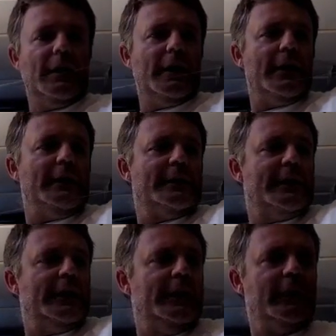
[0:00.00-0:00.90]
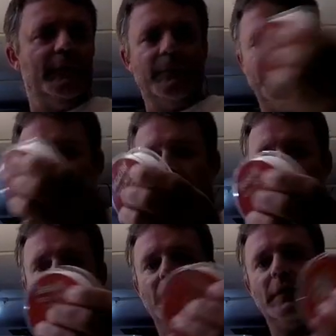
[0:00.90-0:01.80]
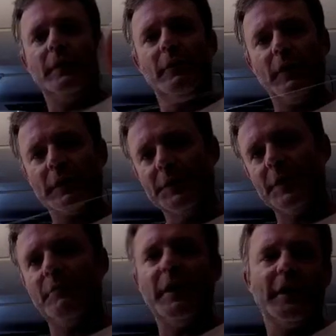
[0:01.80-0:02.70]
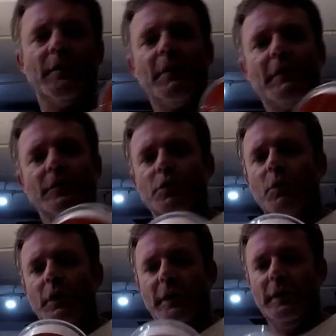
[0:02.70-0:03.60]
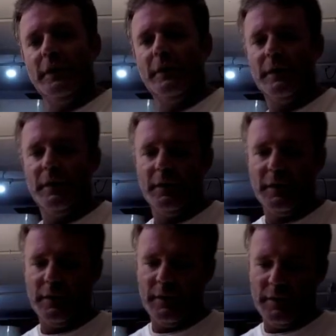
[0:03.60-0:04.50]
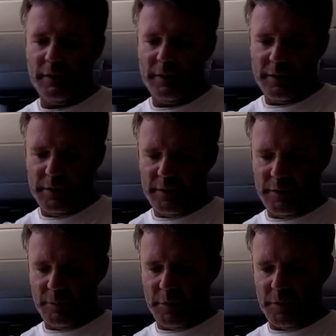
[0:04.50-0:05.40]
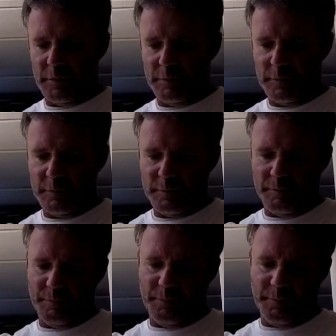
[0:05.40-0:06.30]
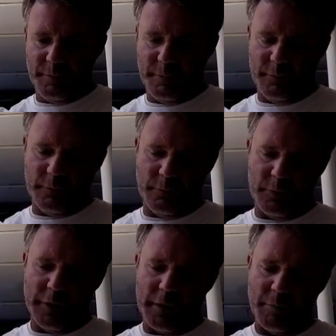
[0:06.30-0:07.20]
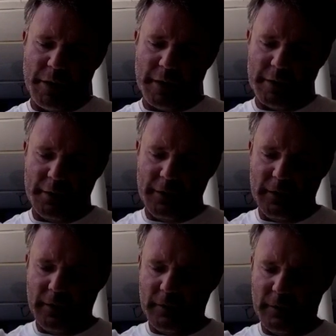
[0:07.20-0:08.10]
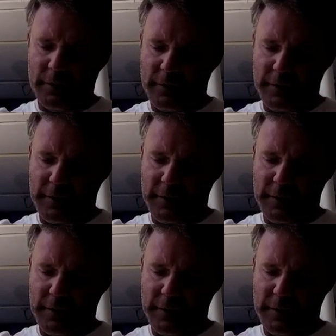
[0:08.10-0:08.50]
18, and then a little extra to make it about 20. And I'm gonna bring it back in here.